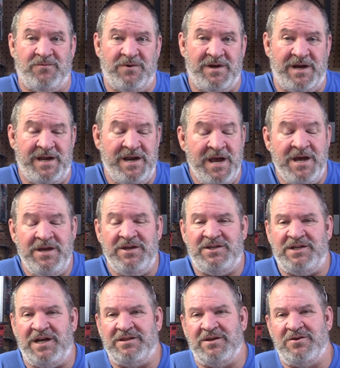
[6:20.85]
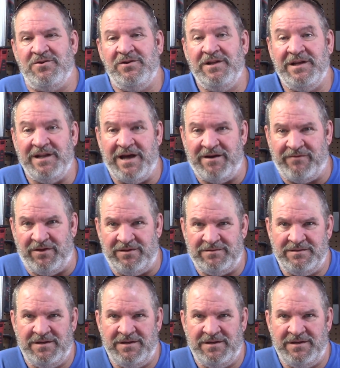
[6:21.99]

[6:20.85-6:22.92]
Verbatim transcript: One, you check the coolant level.